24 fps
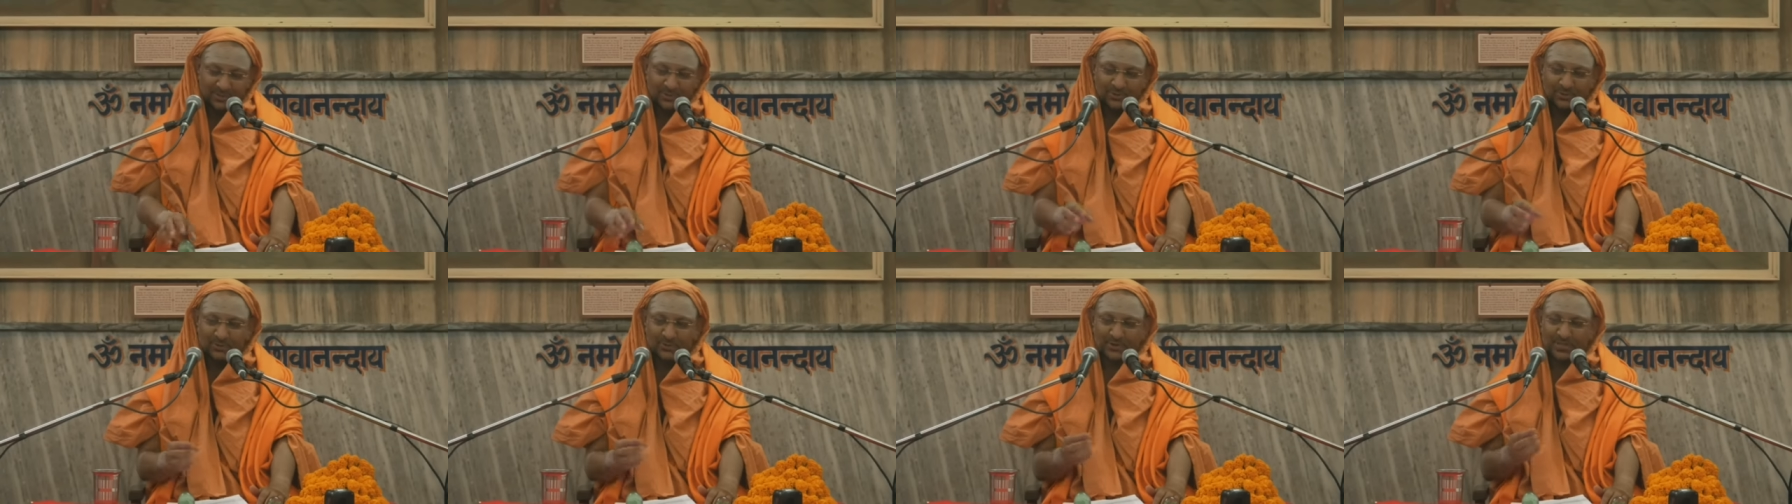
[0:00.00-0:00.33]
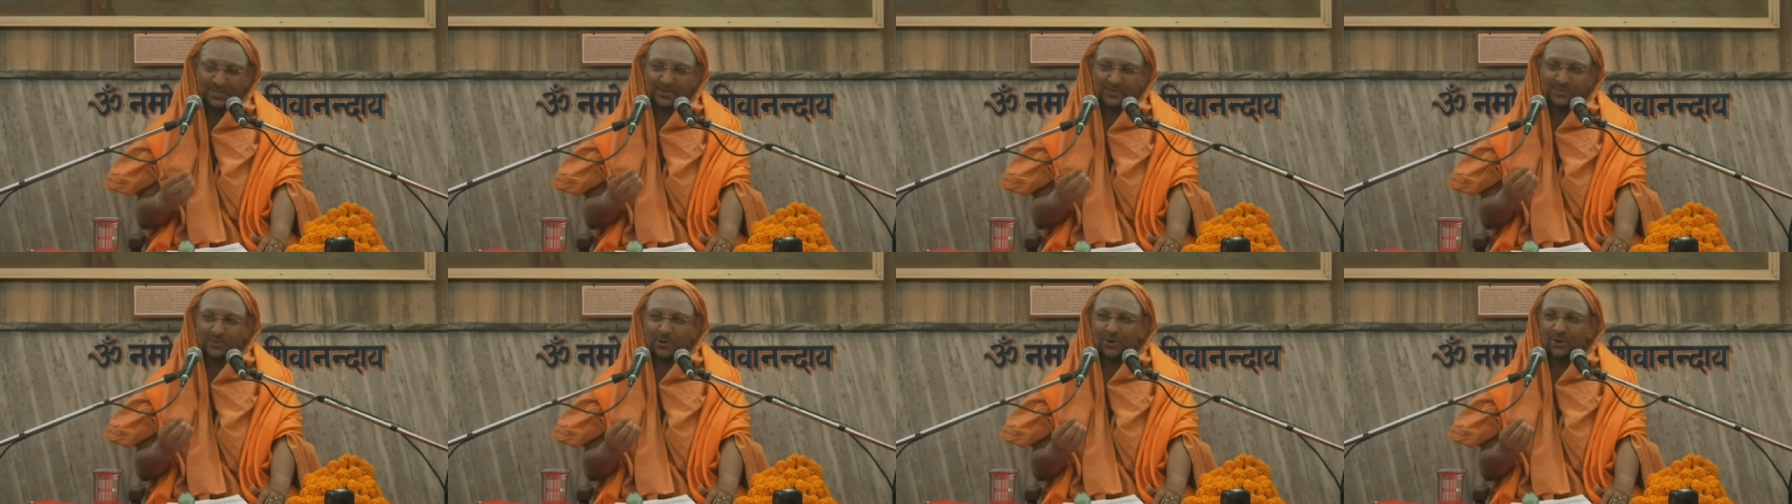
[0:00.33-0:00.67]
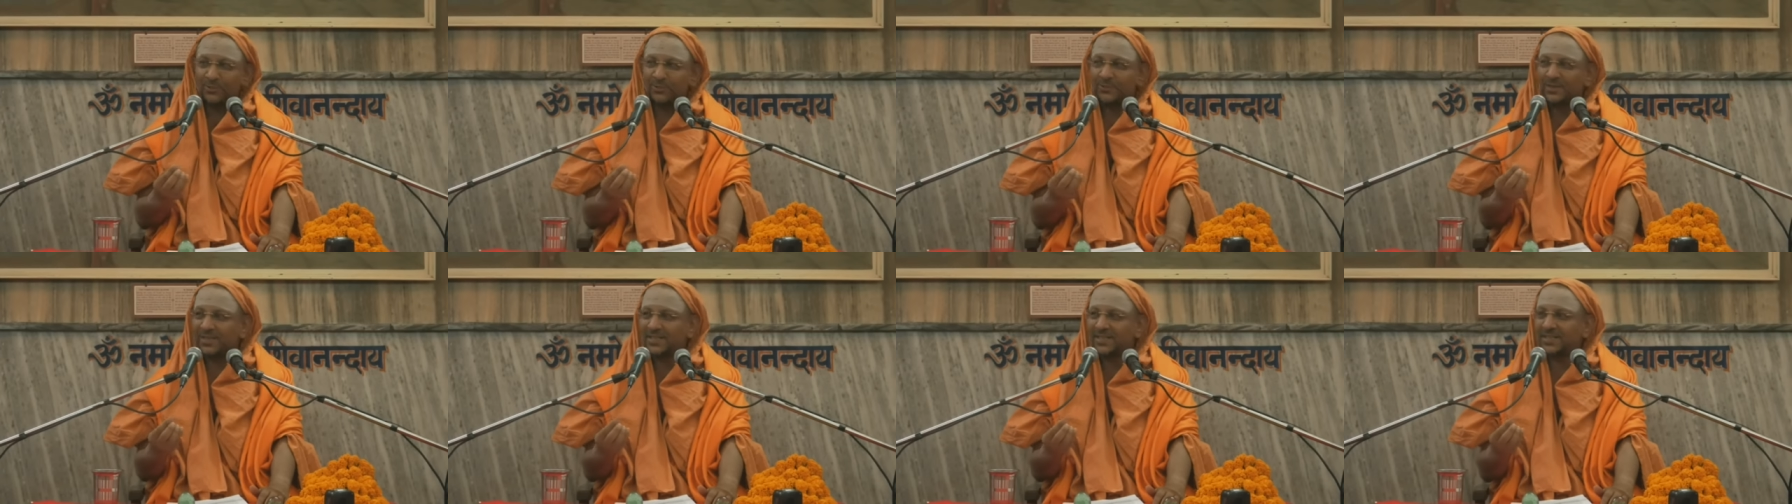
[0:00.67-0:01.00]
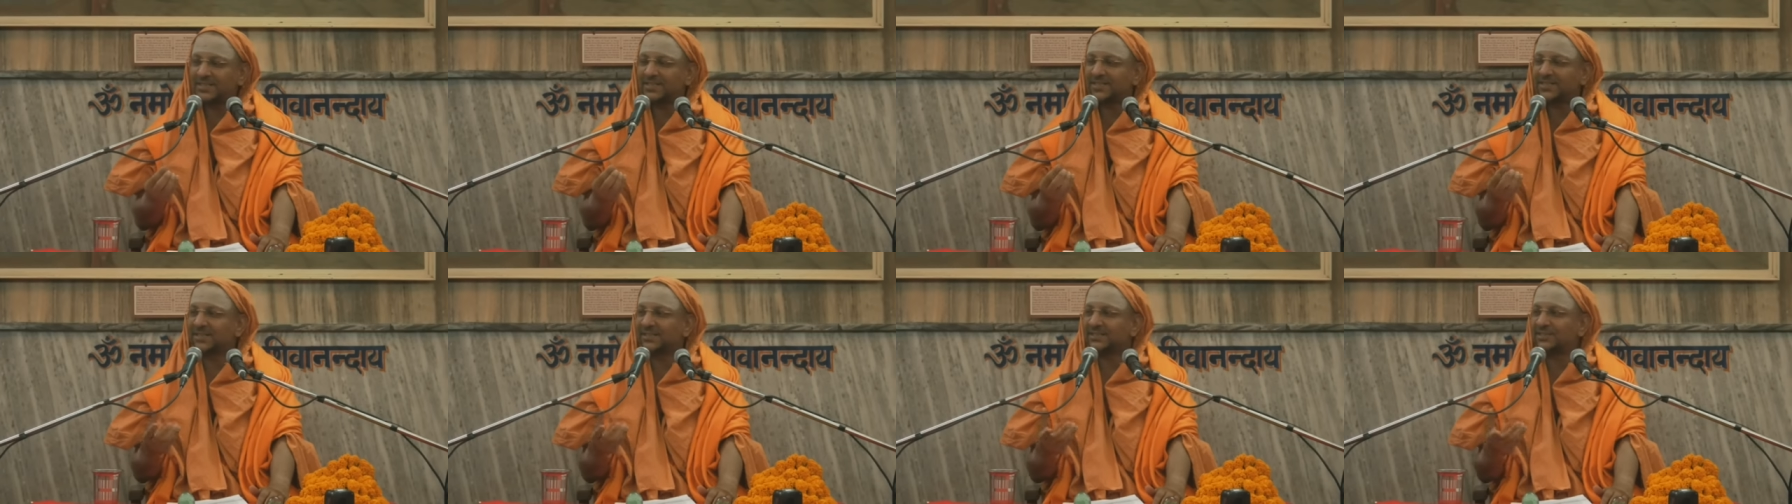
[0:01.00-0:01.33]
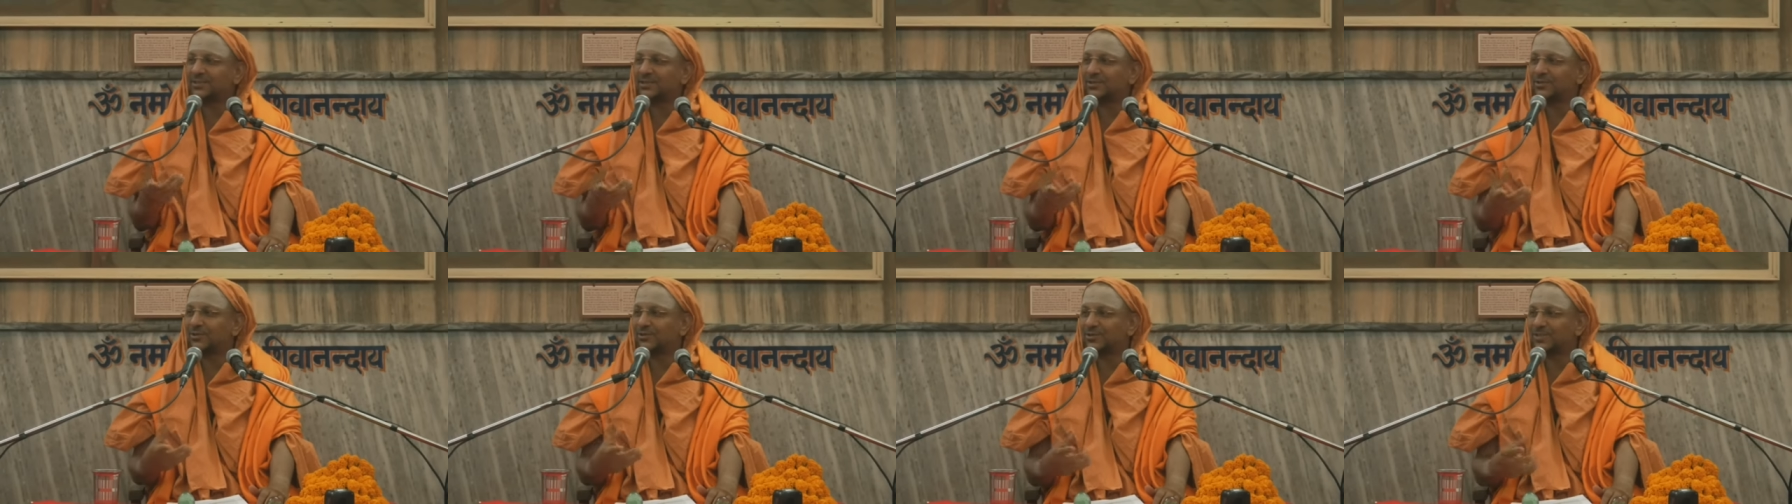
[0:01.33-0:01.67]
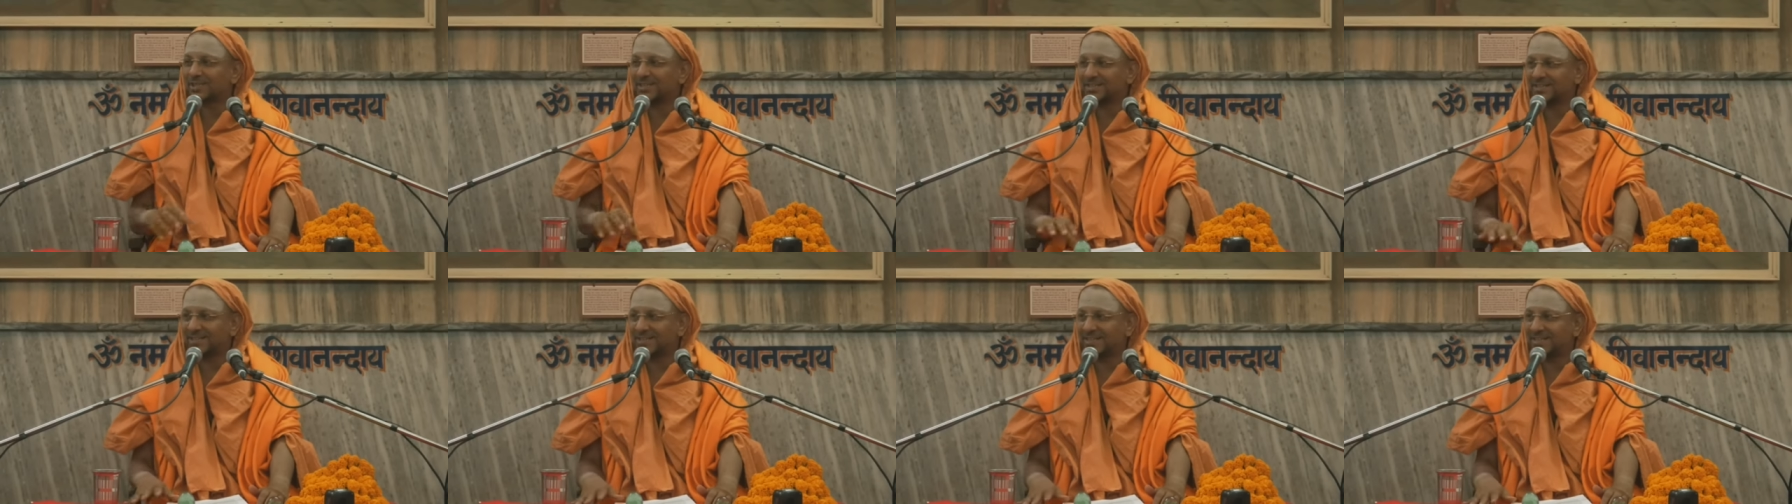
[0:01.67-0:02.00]
do a small meditation on
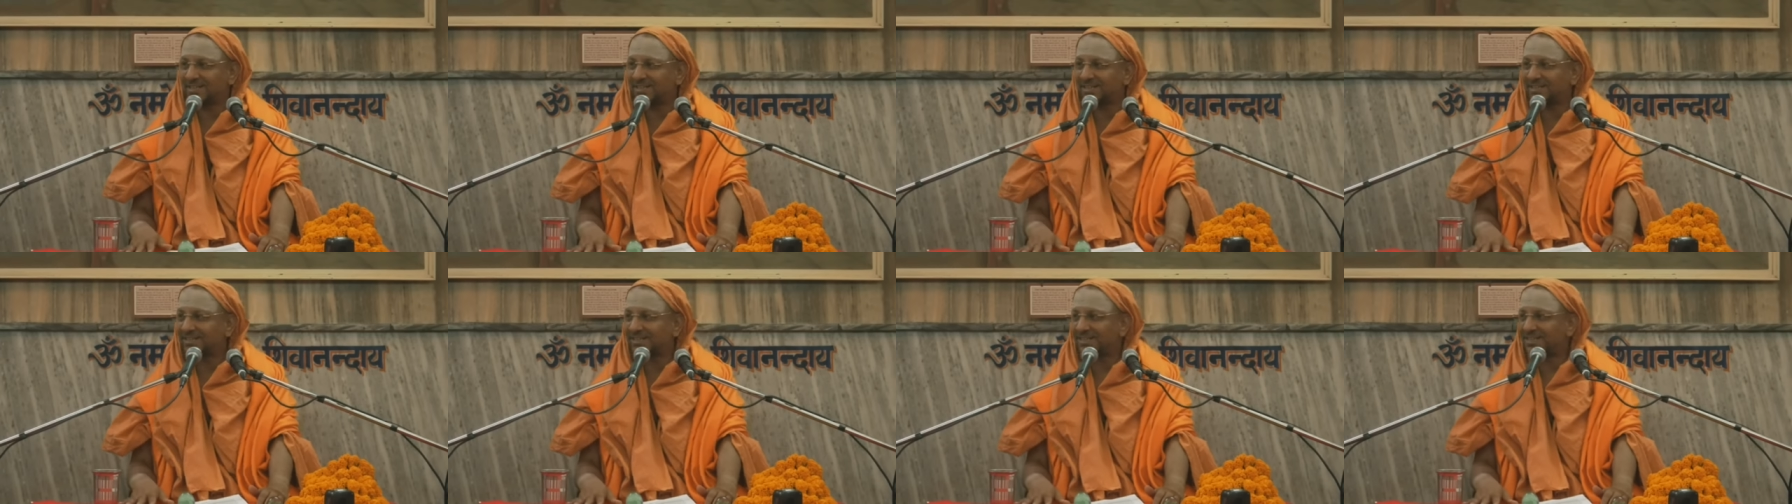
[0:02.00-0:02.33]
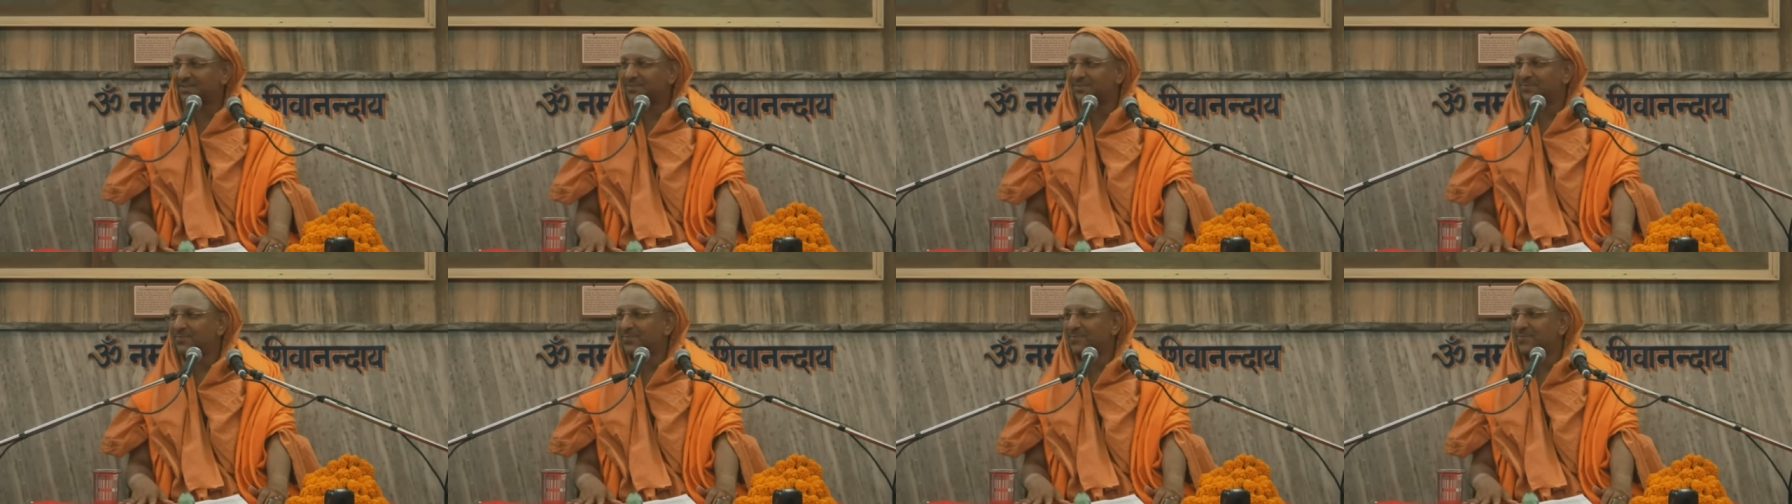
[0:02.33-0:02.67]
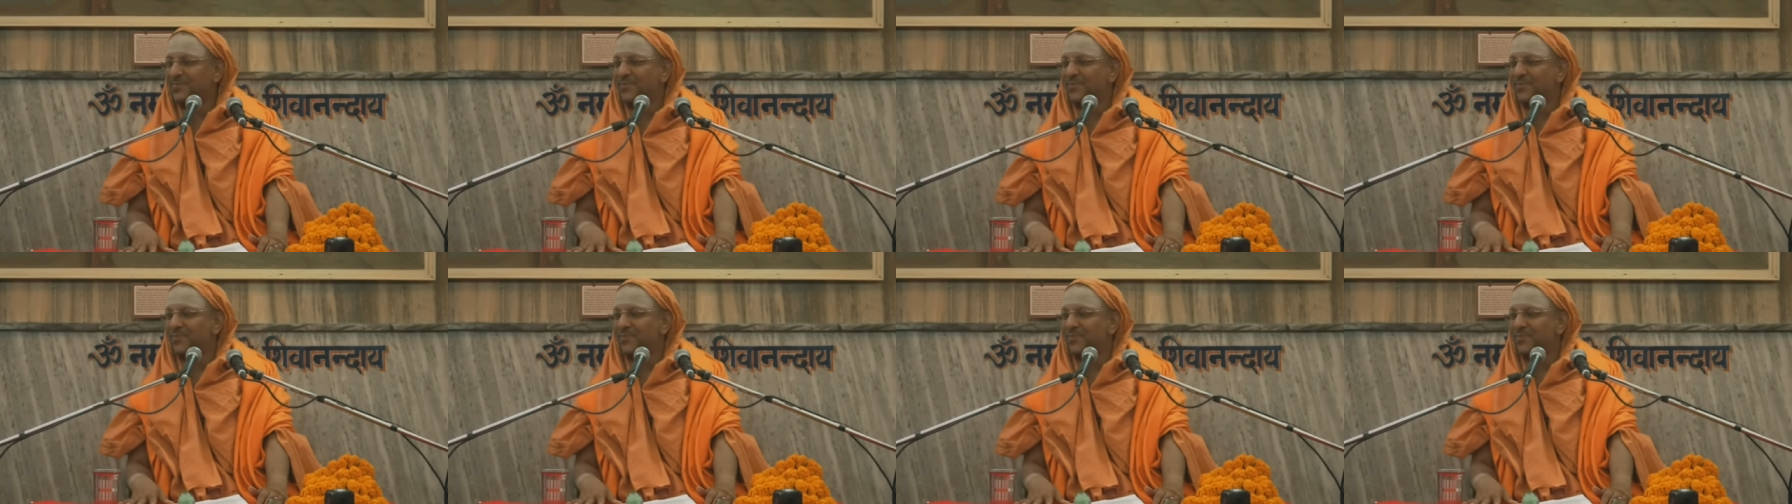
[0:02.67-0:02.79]
Shankaracharya.